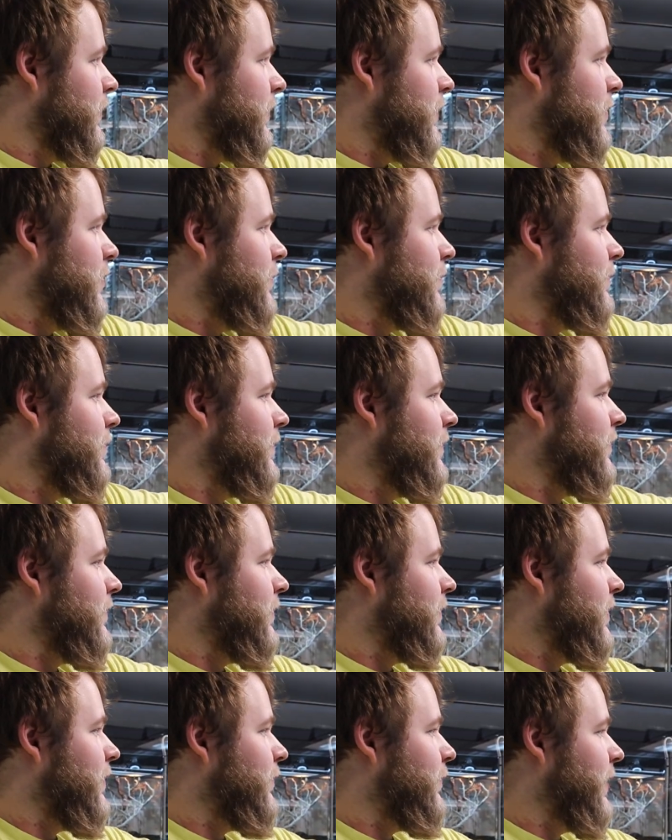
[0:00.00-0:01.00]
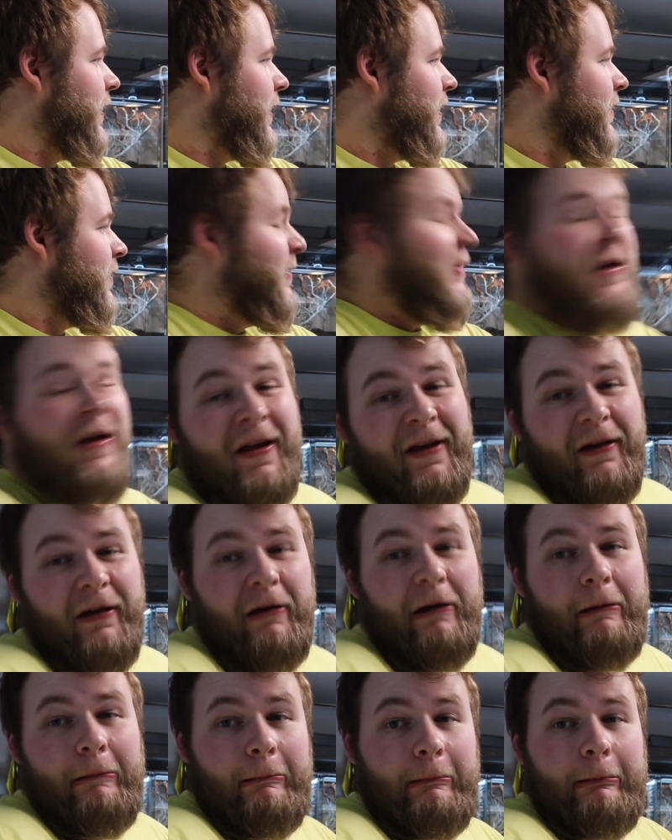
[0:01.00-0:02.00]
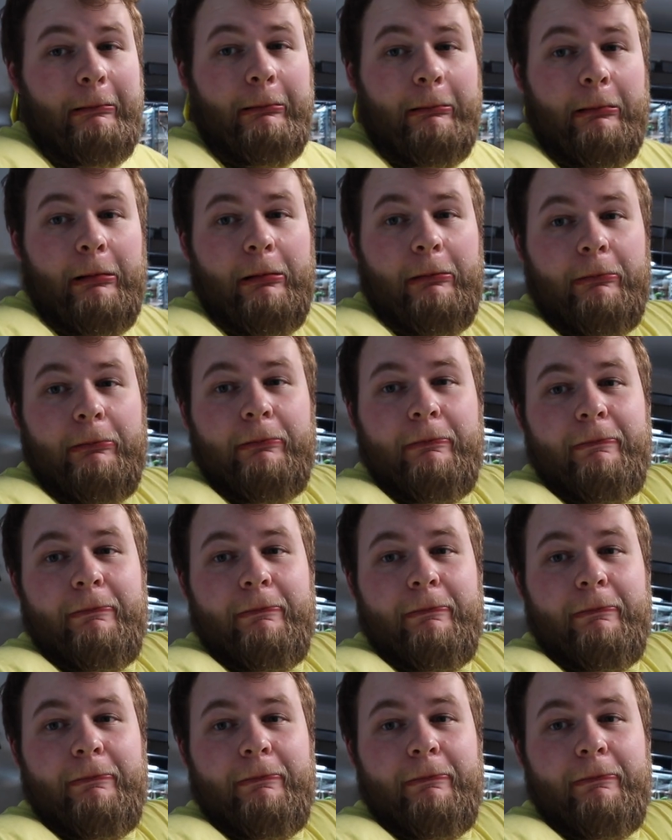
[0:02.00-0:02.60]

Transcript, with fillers: Nope. This way. Uh, whoa.